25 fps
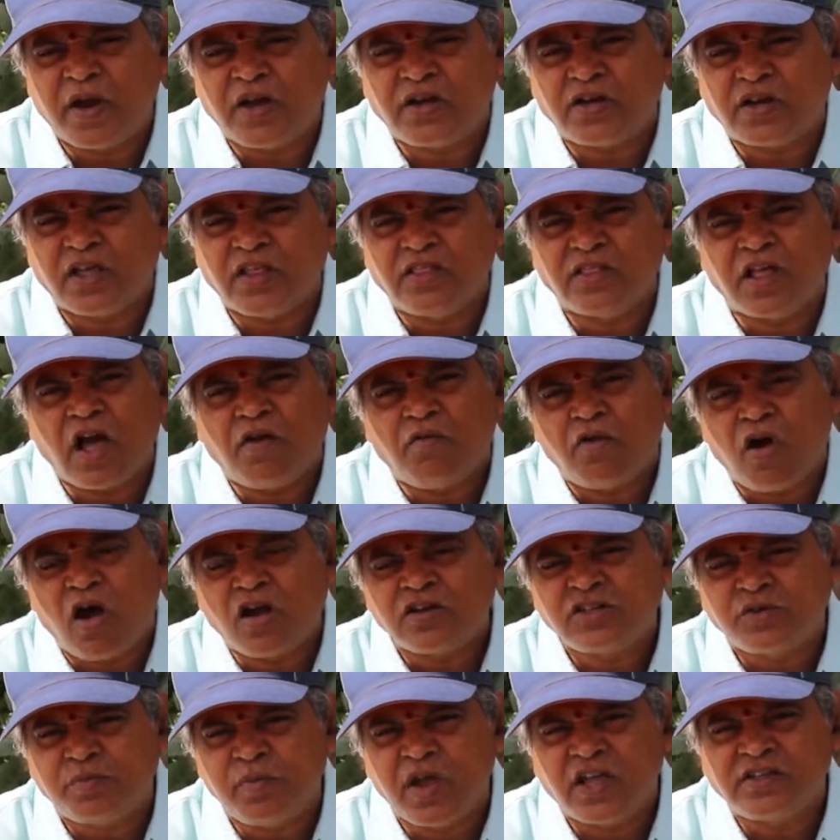in the
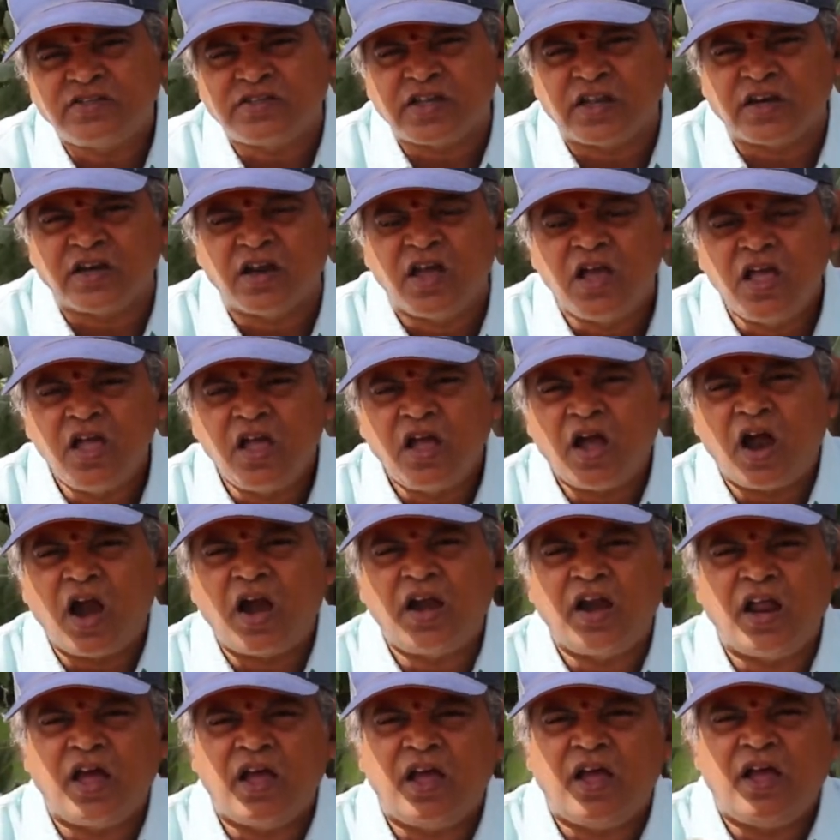wash basin.
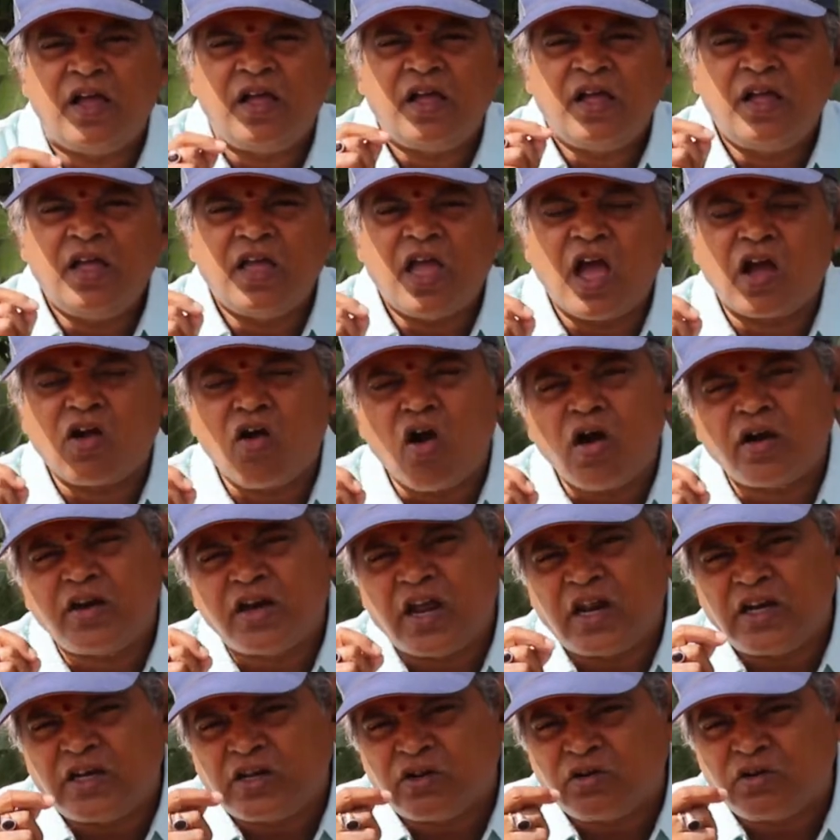And
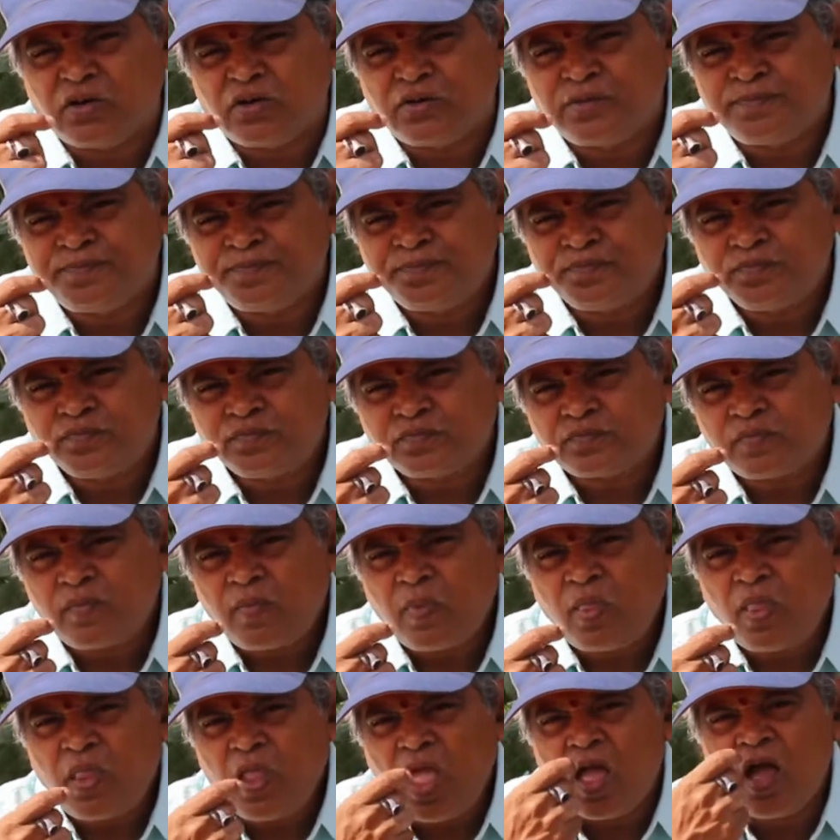according to
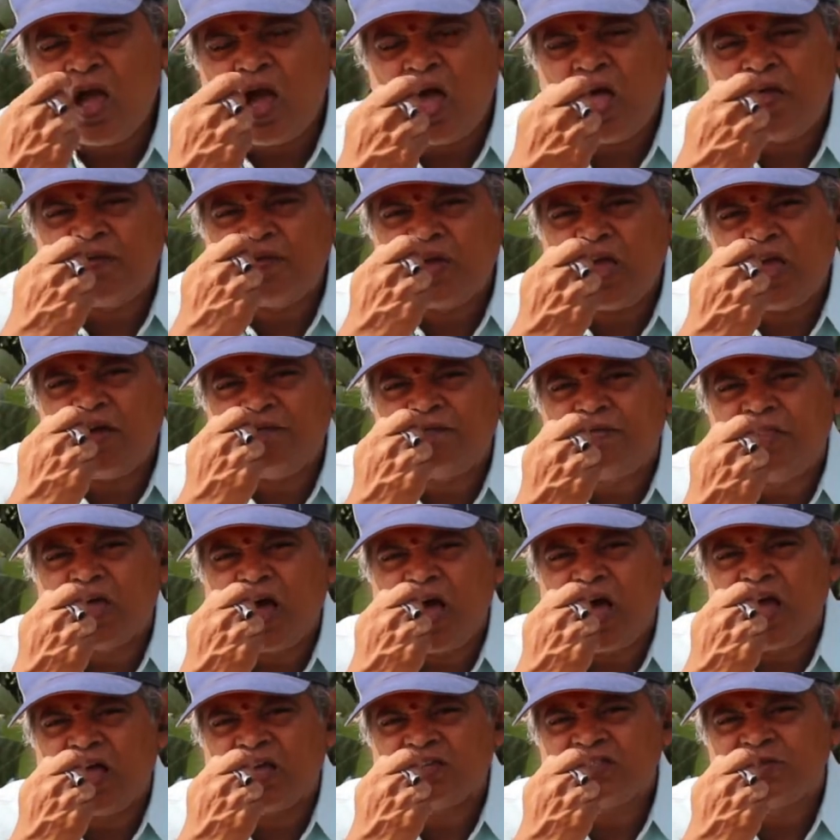if
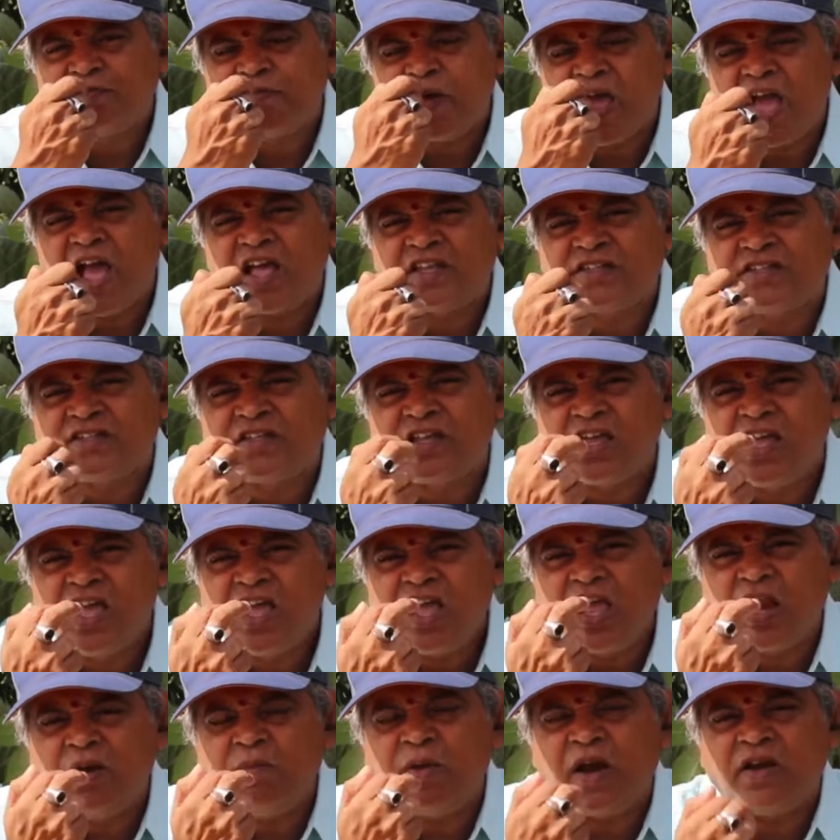the space
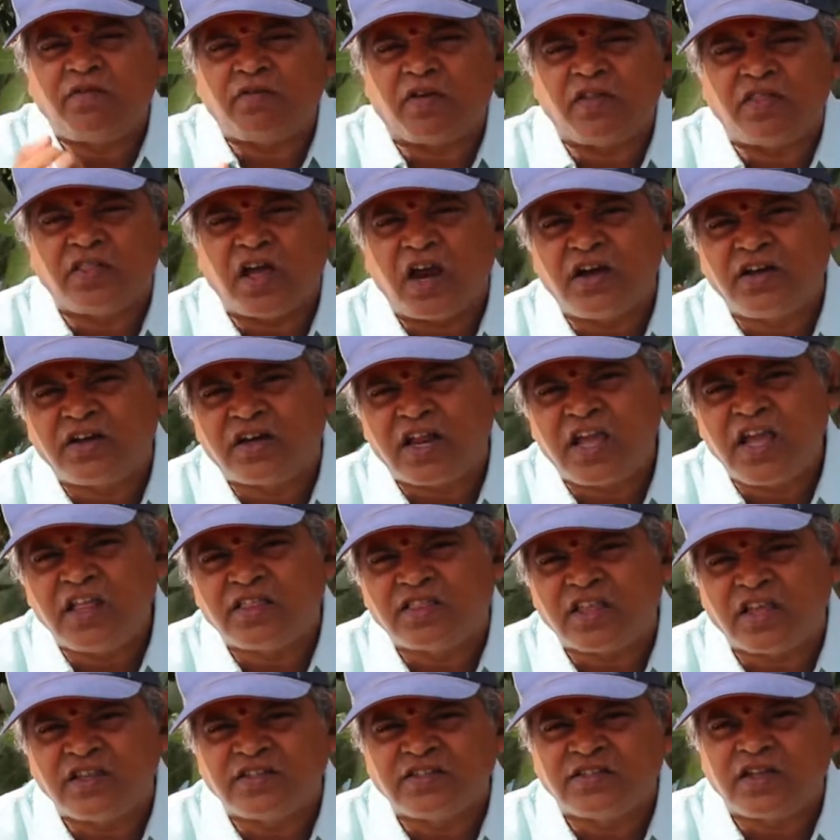in between the
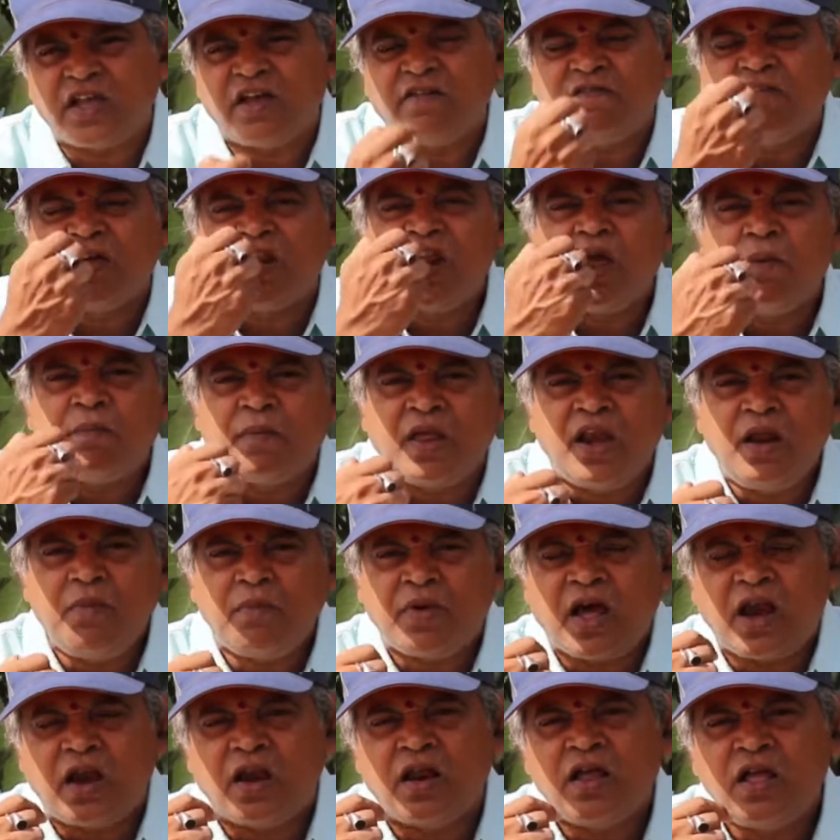teeth is very
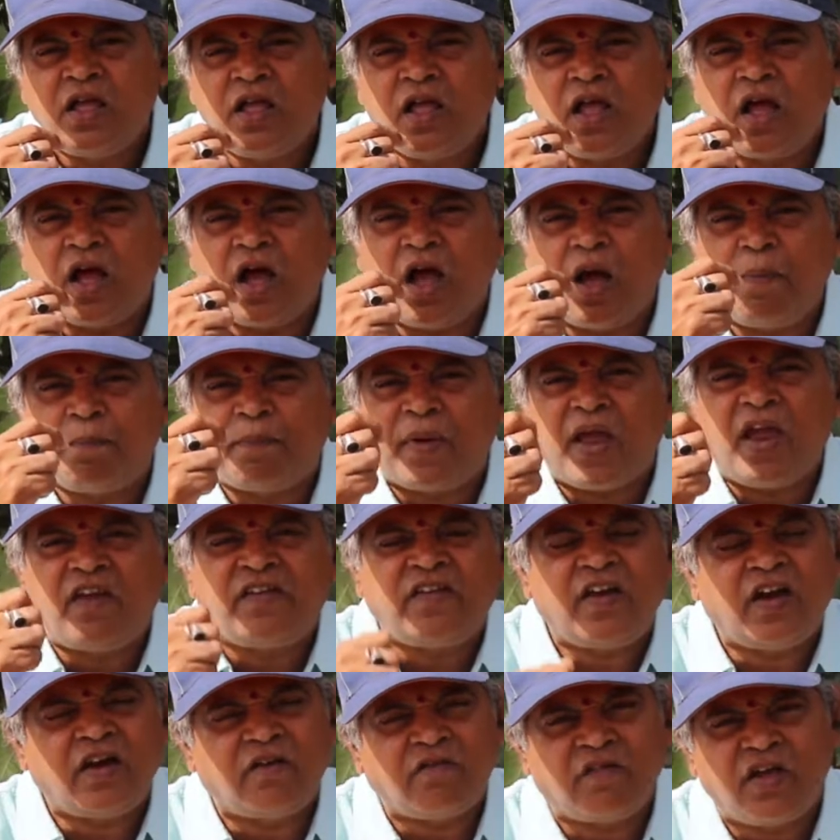minimal,
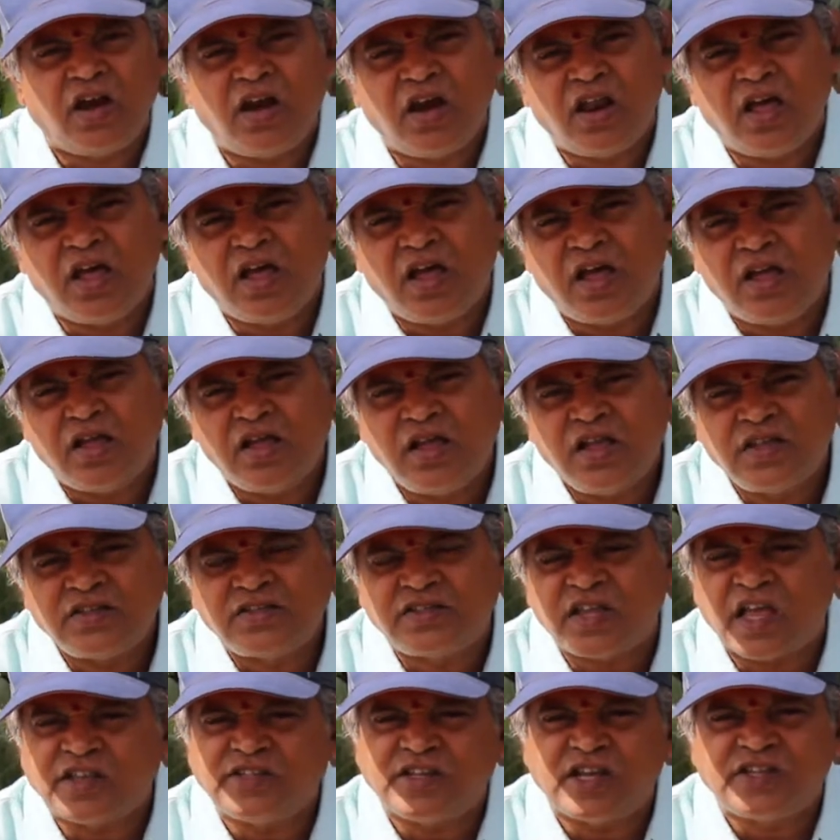patient will
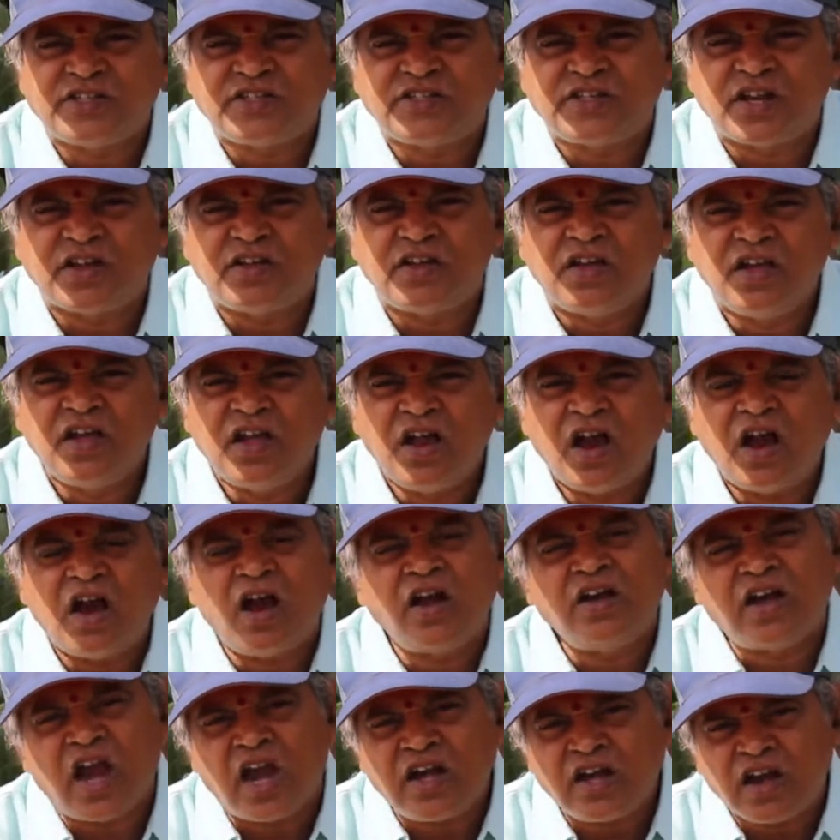suggest
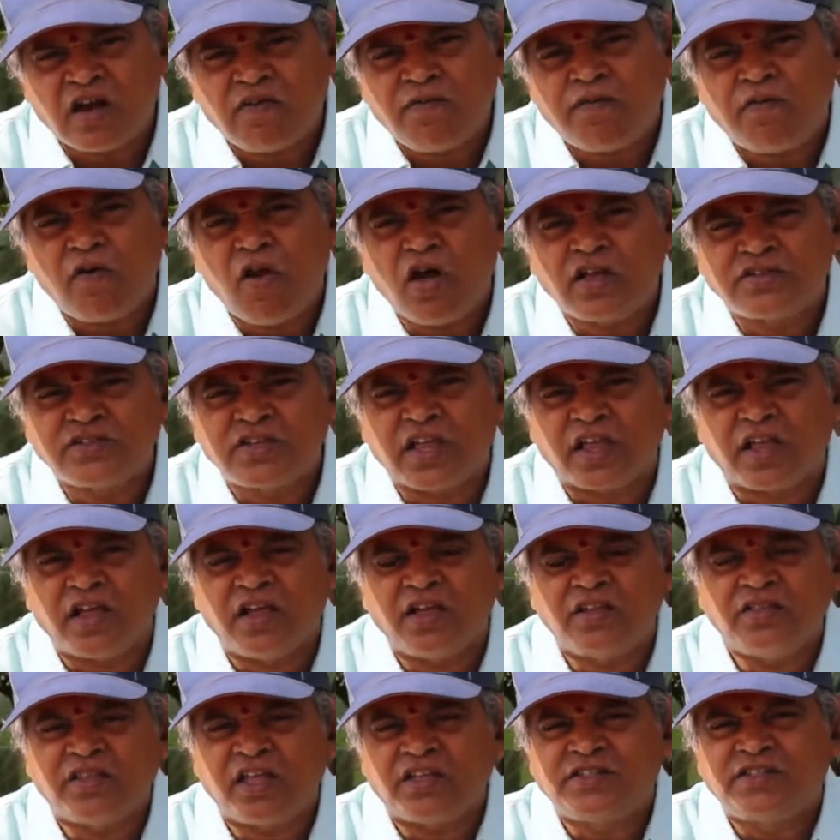dental flossing.
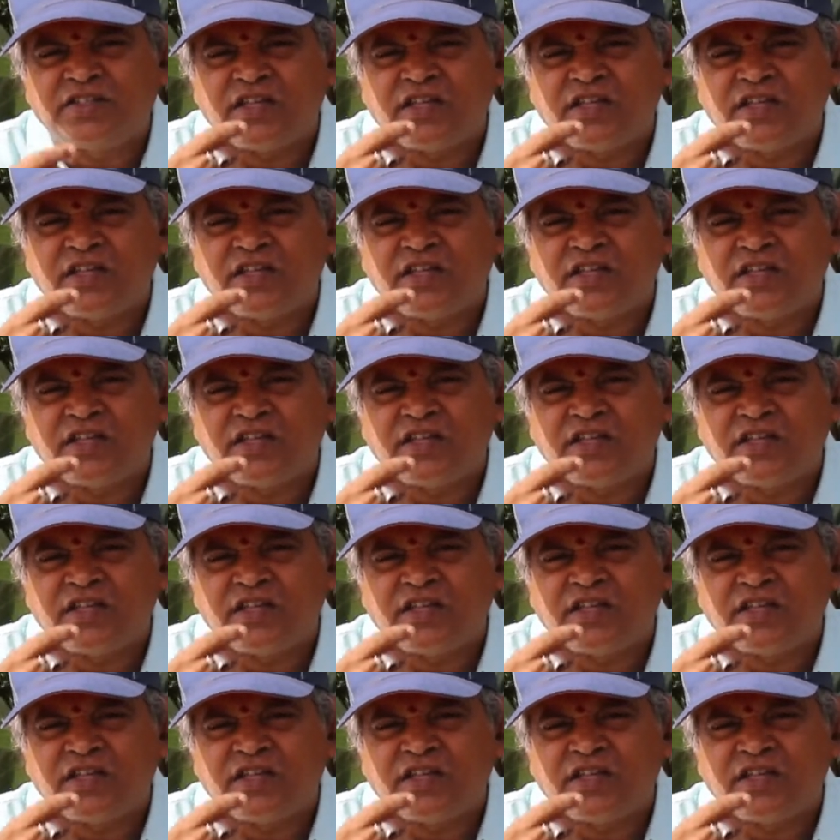This